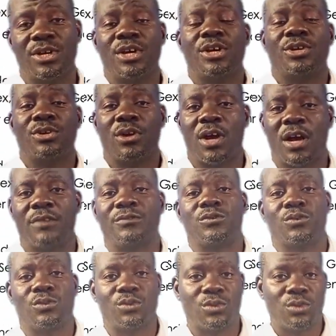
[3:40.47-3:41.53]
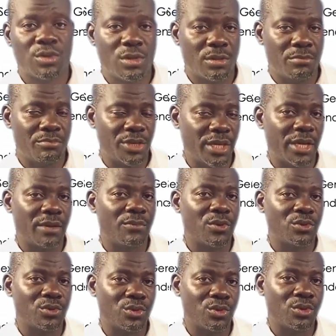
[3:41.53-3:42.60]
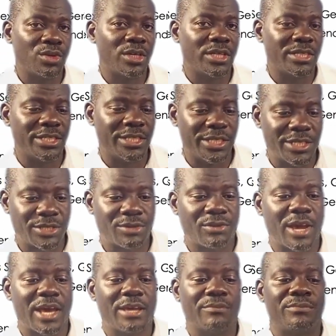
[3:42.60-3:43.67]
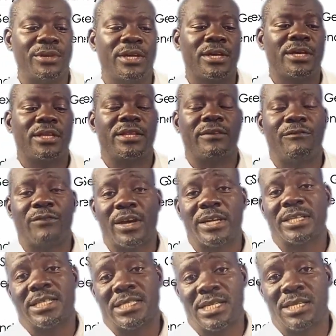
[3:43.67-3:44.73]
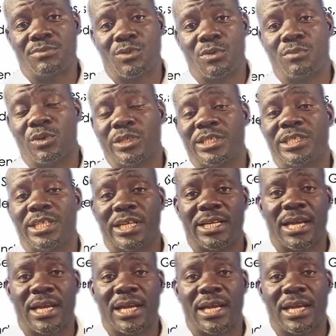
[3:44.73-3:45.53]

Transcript: you have to be able to describe the factors that promote gender